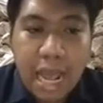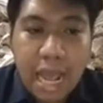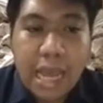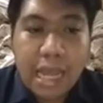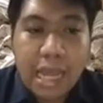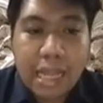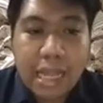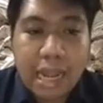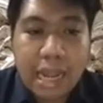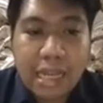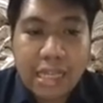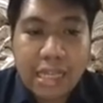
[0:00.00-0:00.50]
the
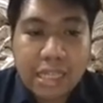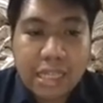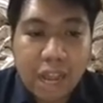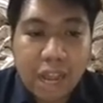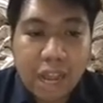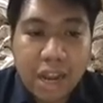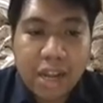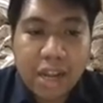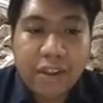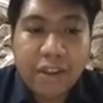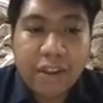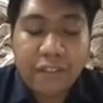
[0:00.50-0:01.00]
Lasallian
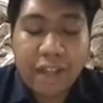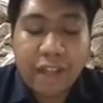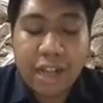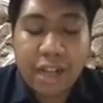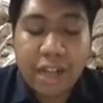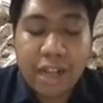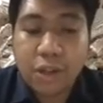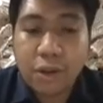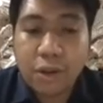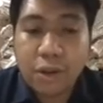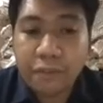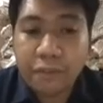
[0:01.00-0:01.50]

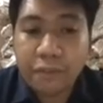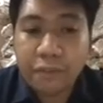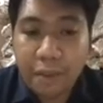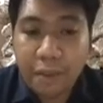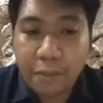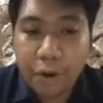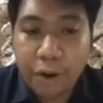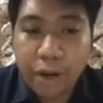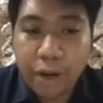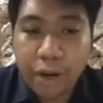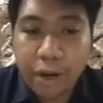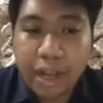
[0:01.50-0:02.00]
Reflection
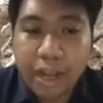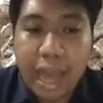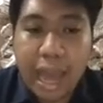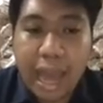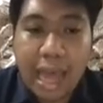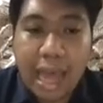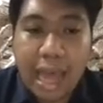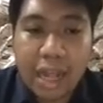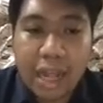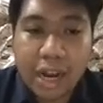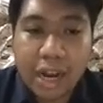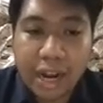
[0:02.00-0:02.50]
Framework,
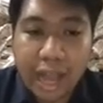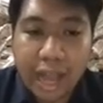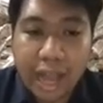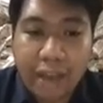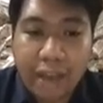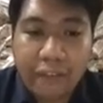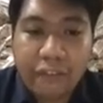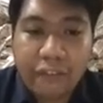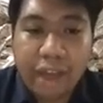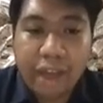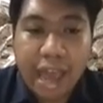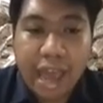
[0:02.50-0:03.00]
LRF,
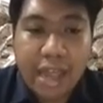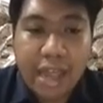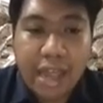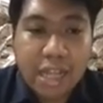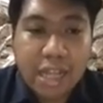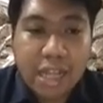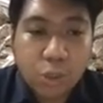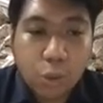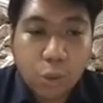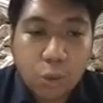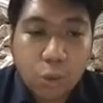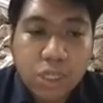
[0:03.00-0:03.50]
and the
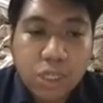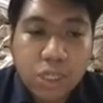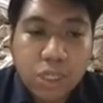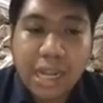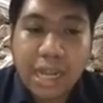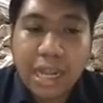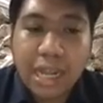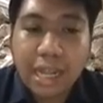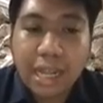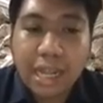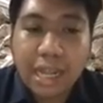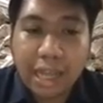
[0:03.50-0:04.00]
Social
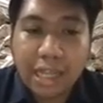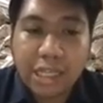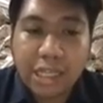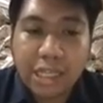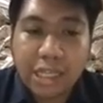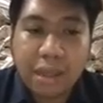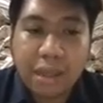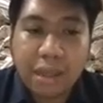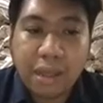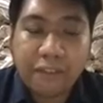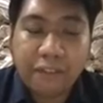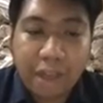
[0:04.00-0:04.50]
Engagement
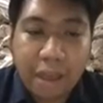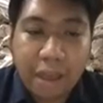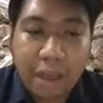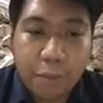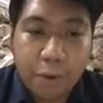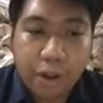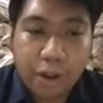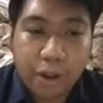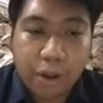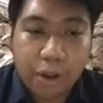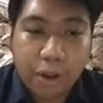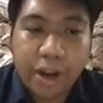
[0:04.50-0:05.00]
Framework,
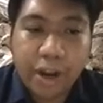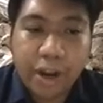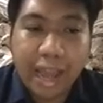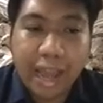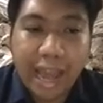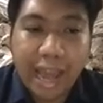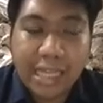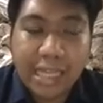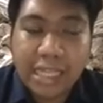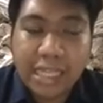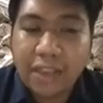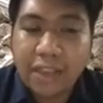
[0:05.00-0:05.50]
or
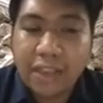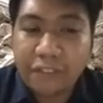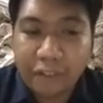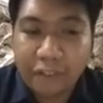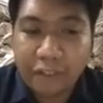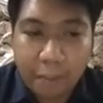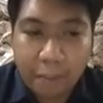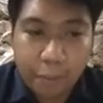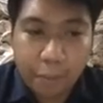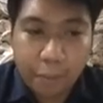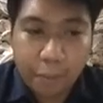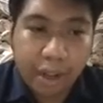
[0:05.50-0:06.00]
SE
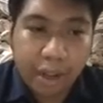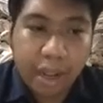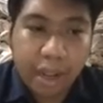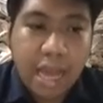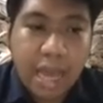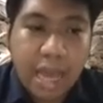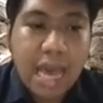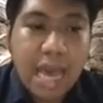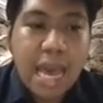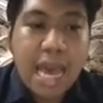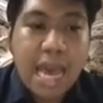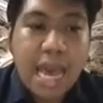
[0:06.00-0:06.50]
Framework.
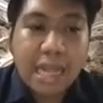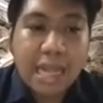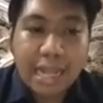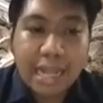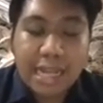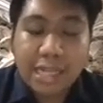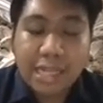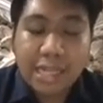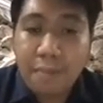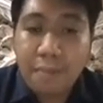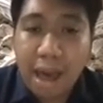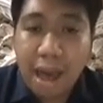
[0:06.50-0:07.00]
This
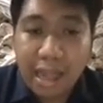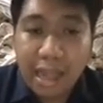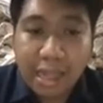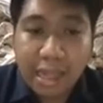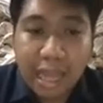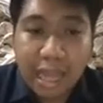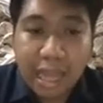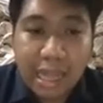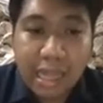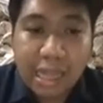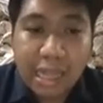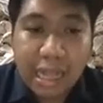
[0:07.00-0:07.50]
mandate
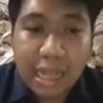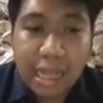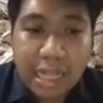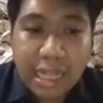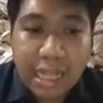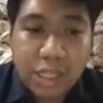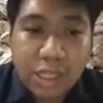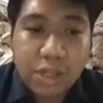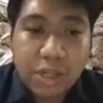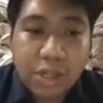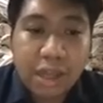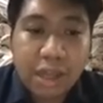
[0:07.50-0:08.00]
leads to
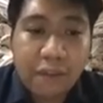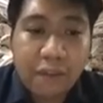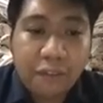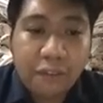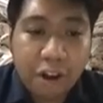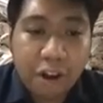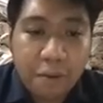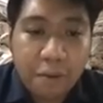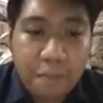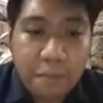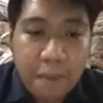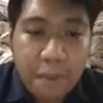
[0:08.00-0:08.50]
the
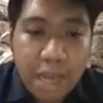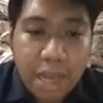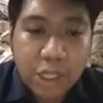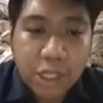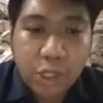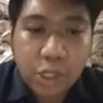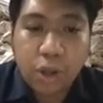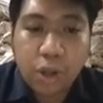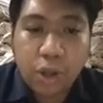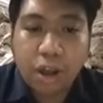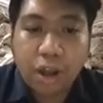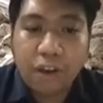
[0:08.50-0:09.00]

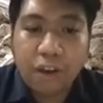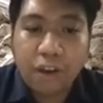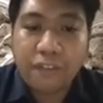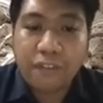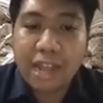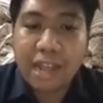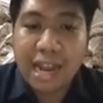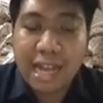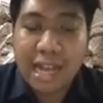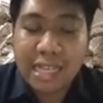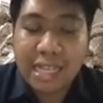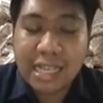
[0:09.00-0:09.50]
formation of the
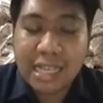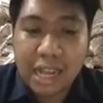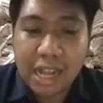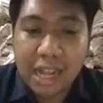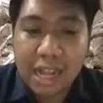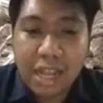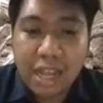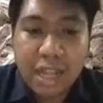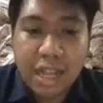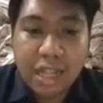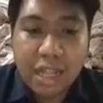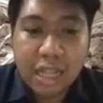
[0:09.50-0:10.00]

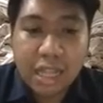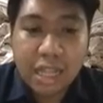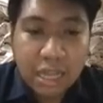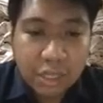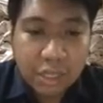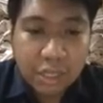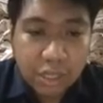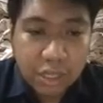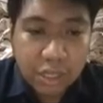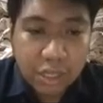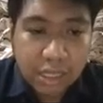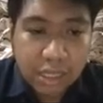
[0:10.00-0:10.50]
Lasallian
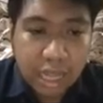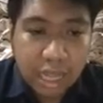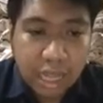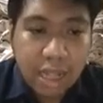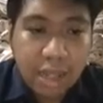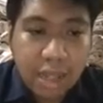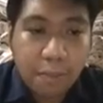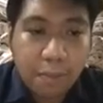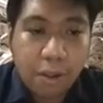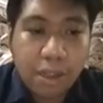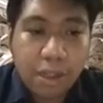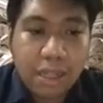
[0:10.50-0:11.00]

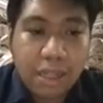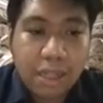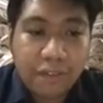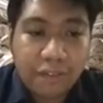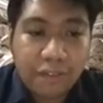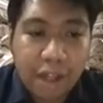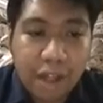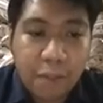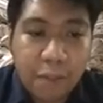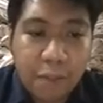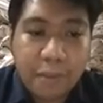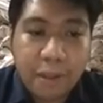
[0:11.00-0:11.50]
Sustainable
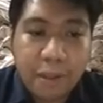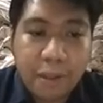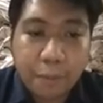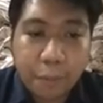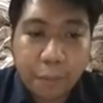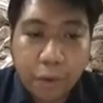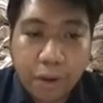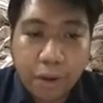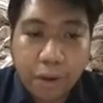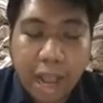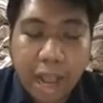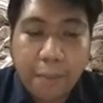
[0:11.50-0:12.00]
Development
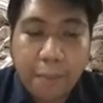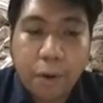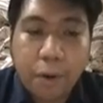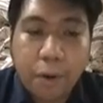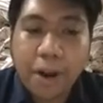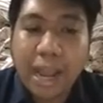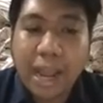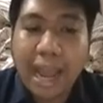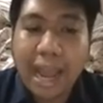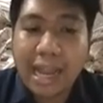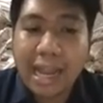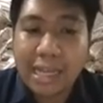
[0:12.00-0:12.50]
Program, or
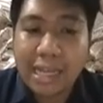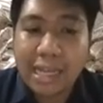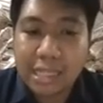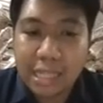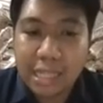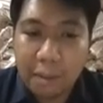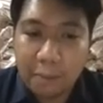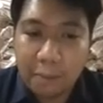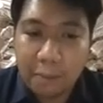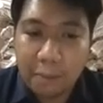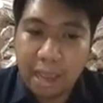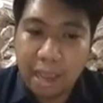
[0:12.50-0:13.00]

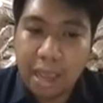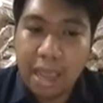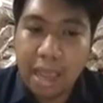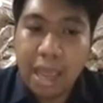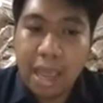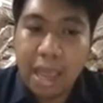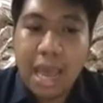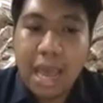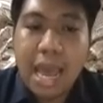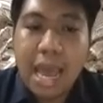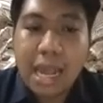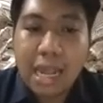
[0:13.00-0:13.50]
LSDP.
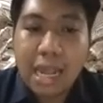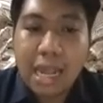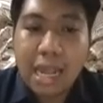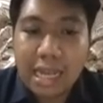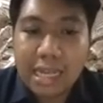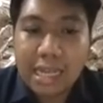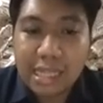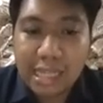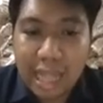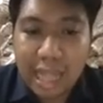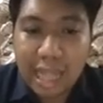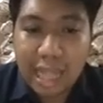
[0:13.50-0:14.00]
This
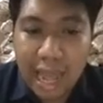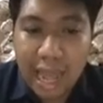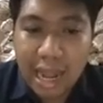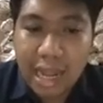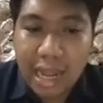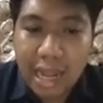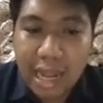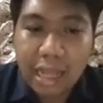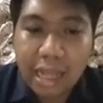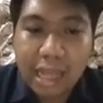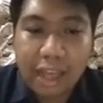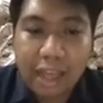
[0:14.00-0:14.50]
then
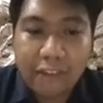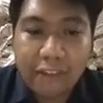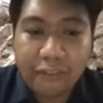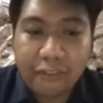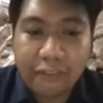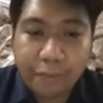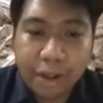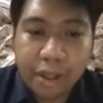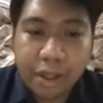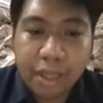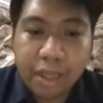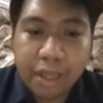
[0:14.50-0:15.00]
gave
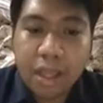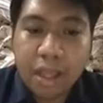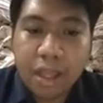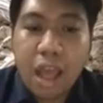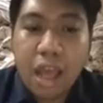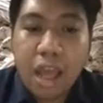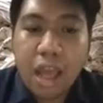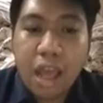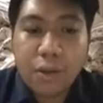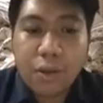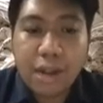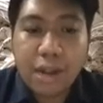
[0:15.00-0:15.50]
birth to
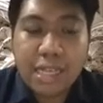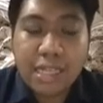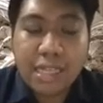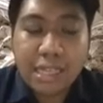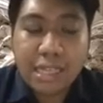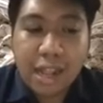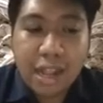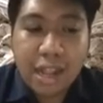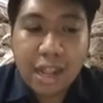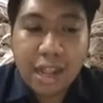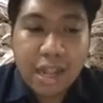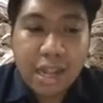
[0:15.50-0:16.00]

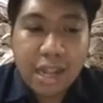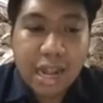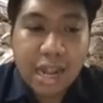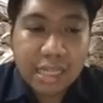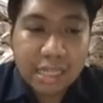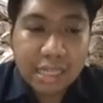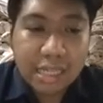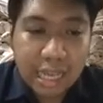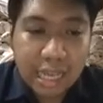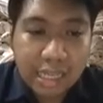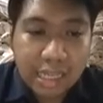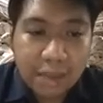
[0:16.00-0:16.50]
Lasallian
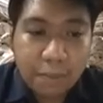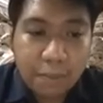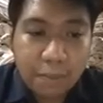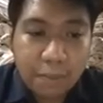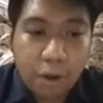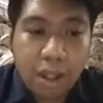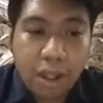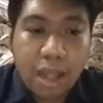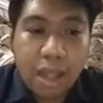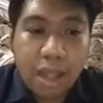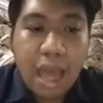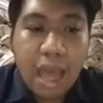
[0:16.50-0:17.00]
Accessible,
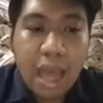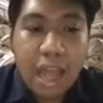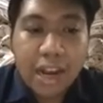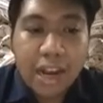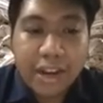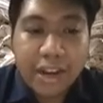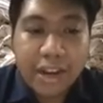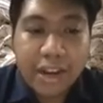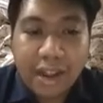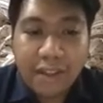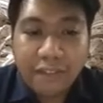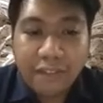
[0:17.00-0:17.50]

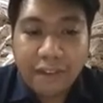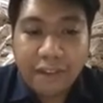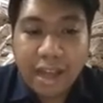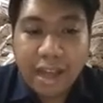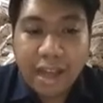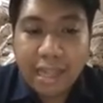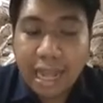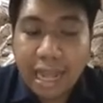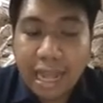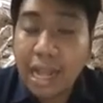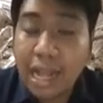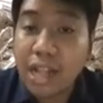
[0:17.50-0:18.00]
Relevant,
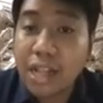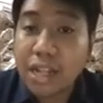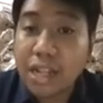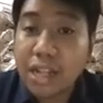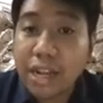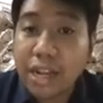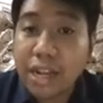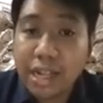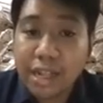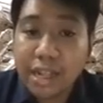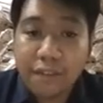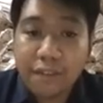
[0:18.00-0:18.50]
and
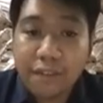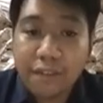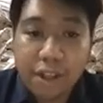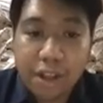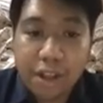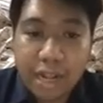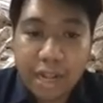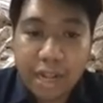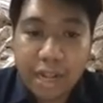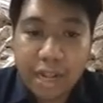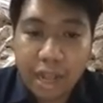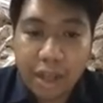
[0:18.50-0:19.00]
Alternative
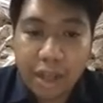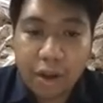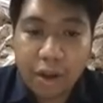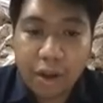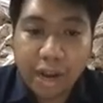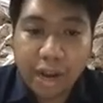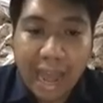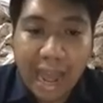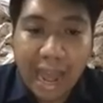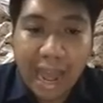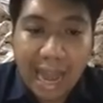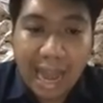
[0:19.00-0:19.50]
Learning, or
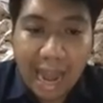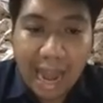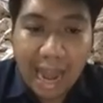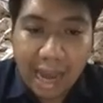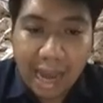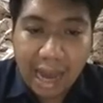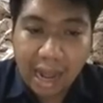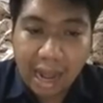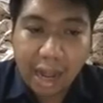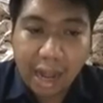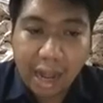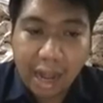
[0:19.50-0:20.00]

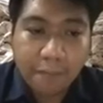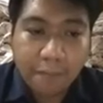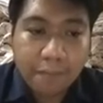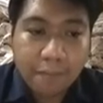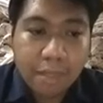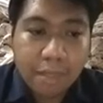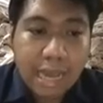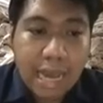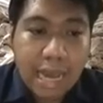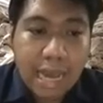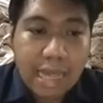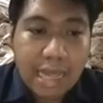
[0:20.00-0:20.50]
LARAL.
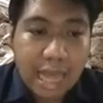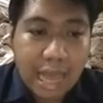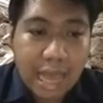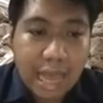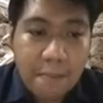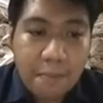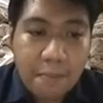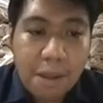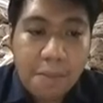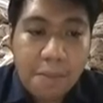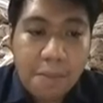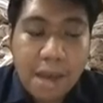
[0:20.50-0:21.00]
It
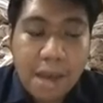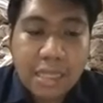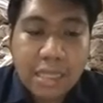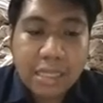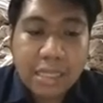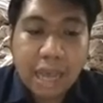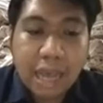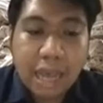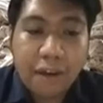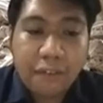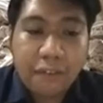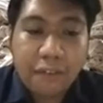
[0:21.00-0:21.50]
implements a
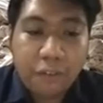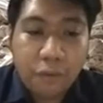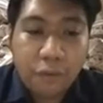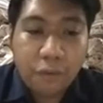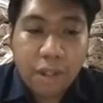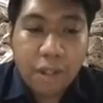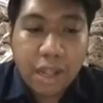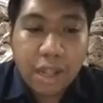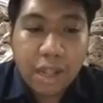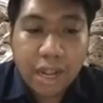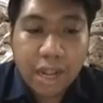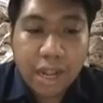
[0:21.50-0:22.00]
full
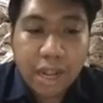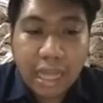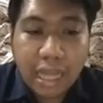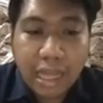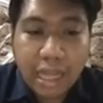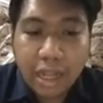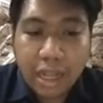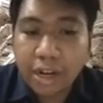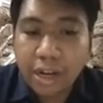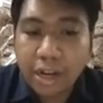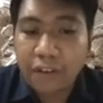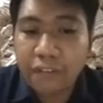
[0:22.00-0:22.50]
learning year
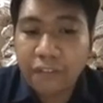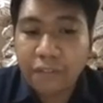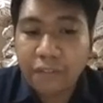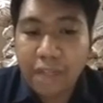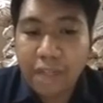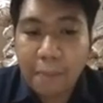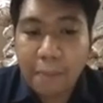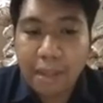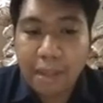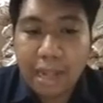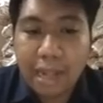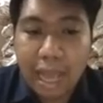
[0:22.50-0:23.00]
of
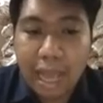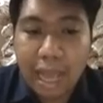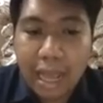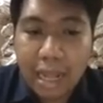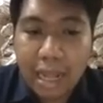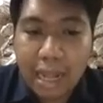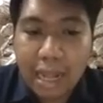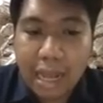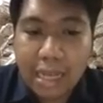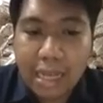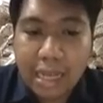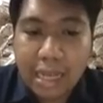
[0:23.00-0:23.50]
DepEd
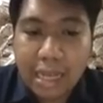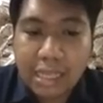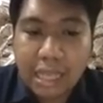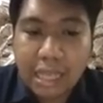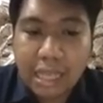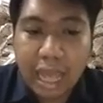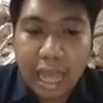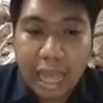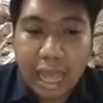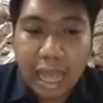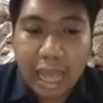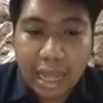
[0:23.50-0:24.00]
ALS
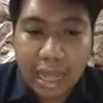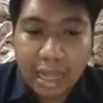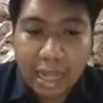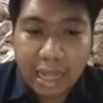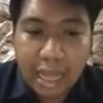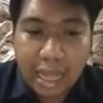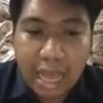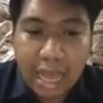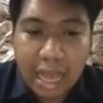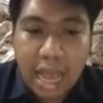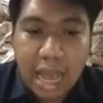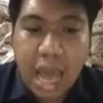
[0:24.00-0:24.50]
A&E
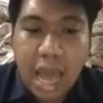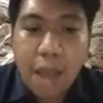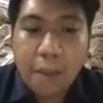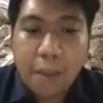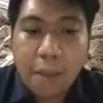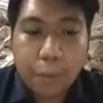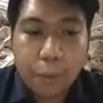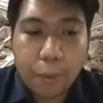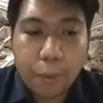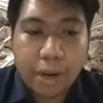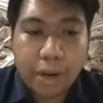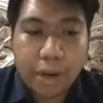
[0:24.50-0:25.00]

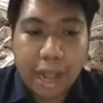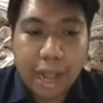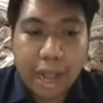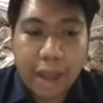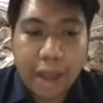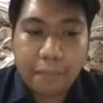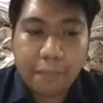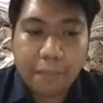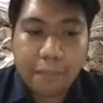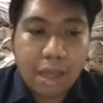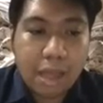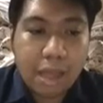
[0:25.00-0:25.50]
program
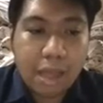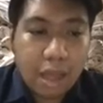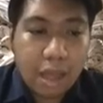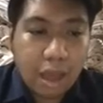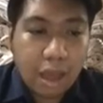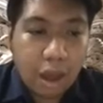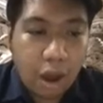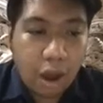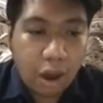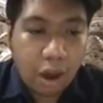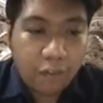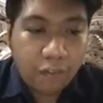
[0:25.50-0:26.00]

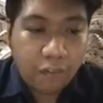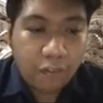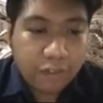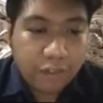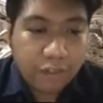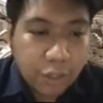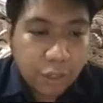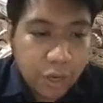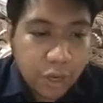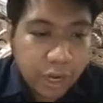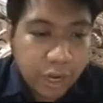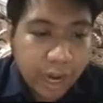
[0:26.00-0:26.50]
of
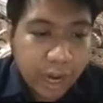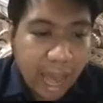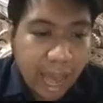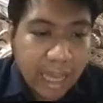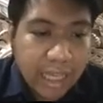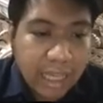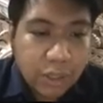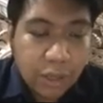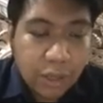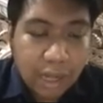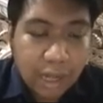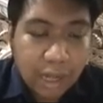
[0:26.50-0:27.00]
junior high
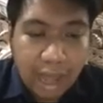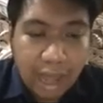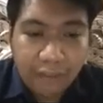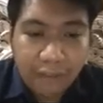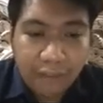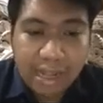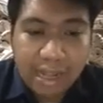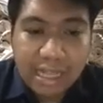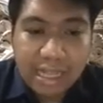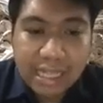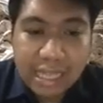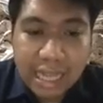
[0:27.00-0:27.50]
school level
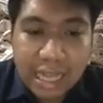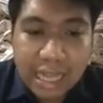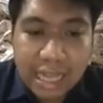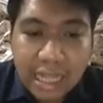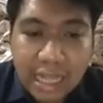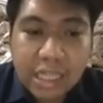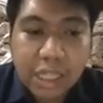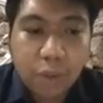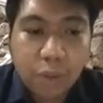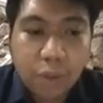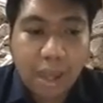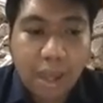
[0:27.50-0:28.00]
since
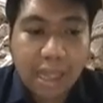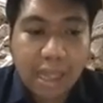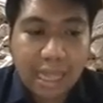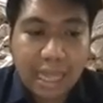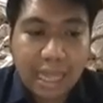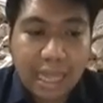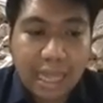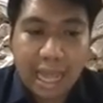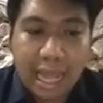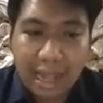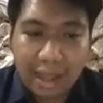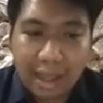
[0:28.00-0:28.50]

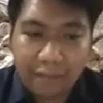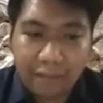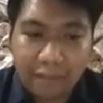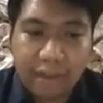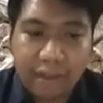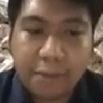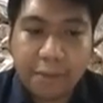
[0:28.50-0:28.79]
2011.